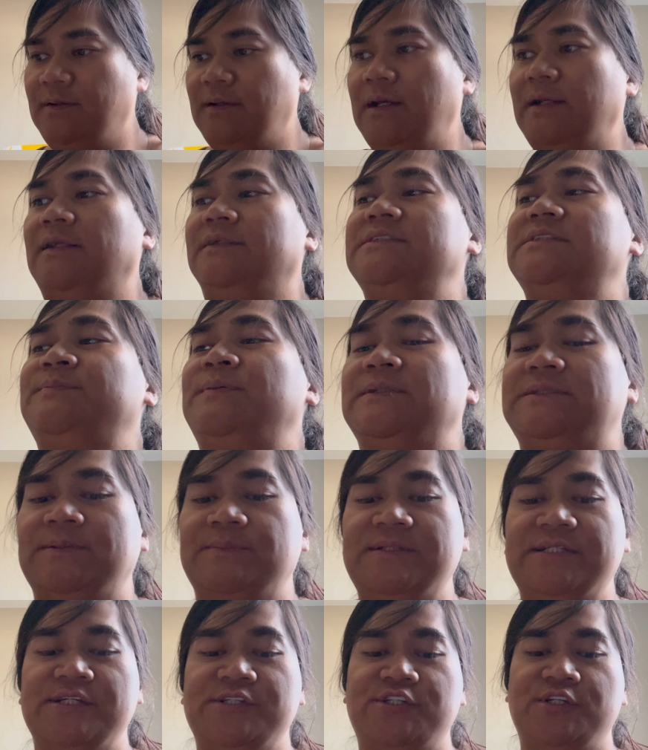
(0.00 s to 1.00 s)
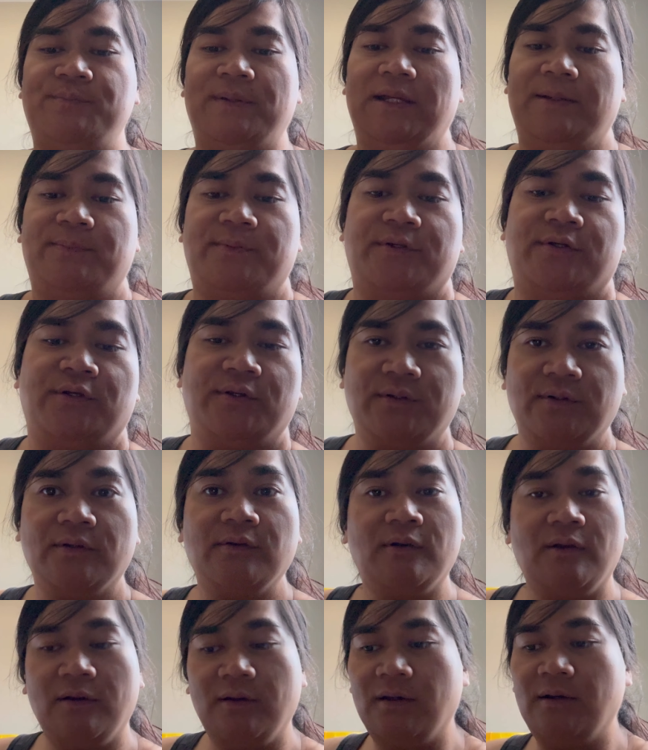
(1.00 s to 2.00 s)
And I'll just put some tissue paper.
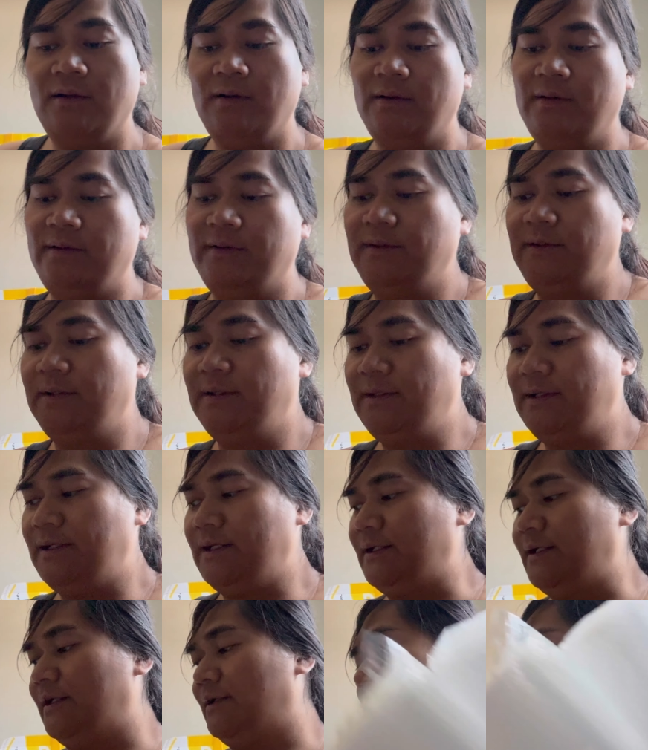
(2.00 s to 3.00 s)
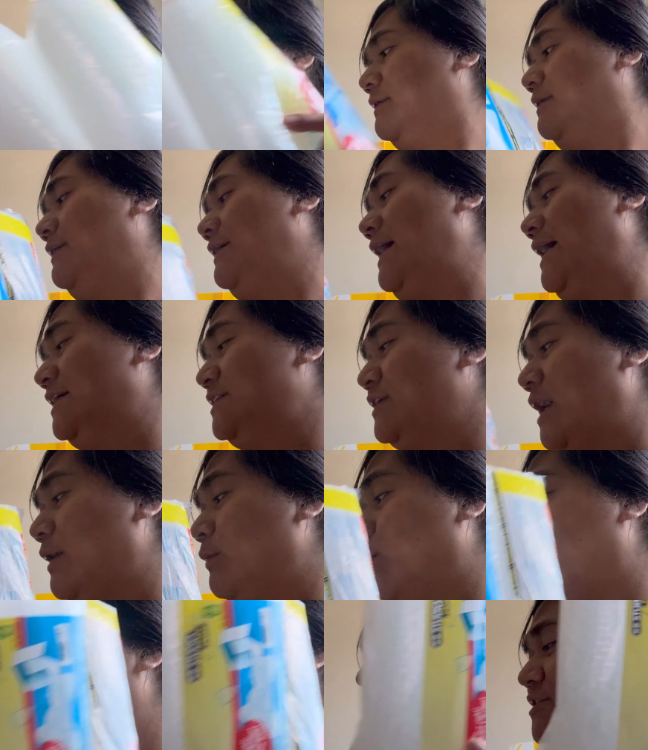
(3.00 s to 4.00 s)
Okay. Yeah, so I
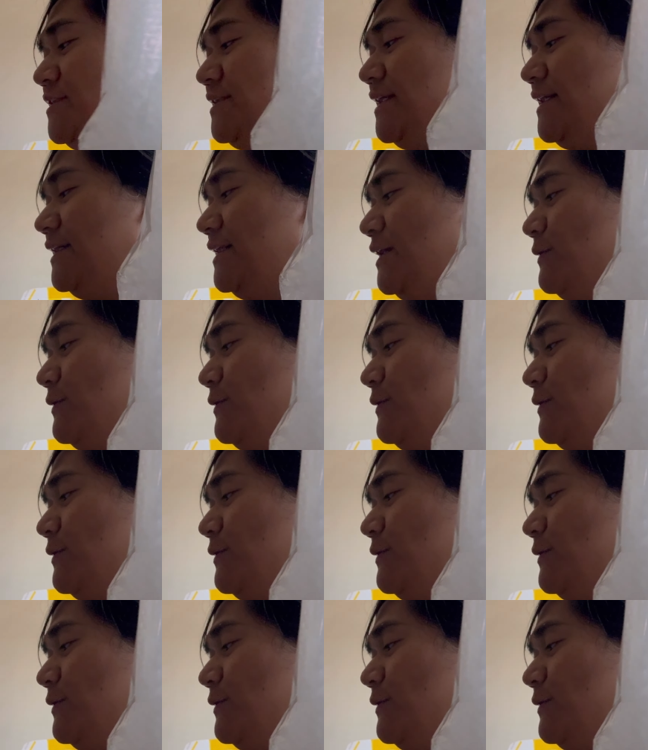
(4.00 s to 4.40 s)
watched it.